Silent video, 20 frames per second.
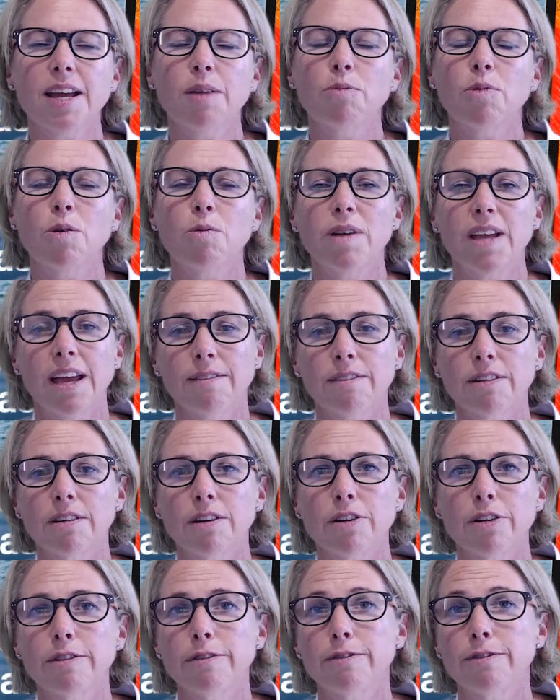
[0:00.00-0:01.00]
and what we have a
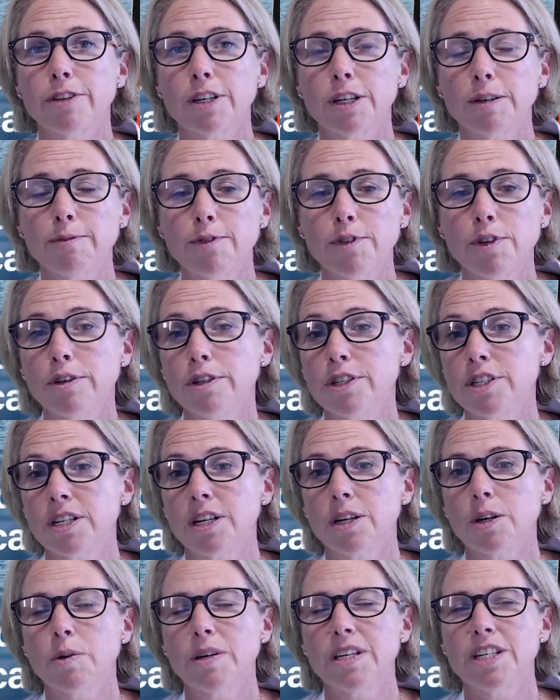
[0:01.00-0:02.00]
lot of confusion
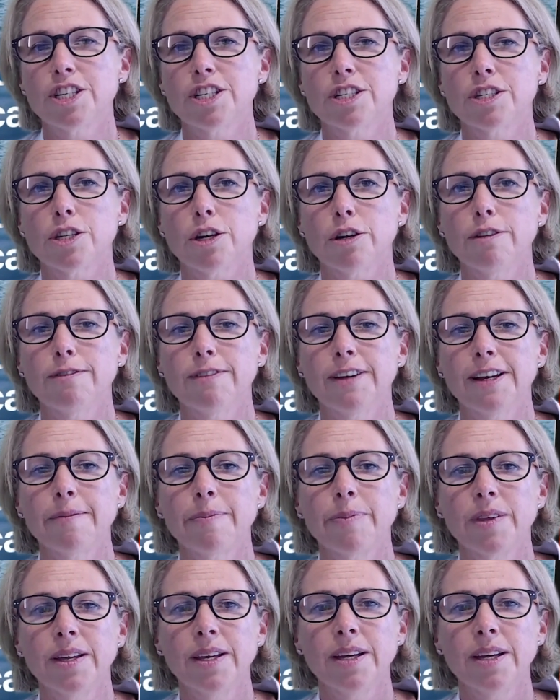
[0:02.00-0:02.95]
and questions over.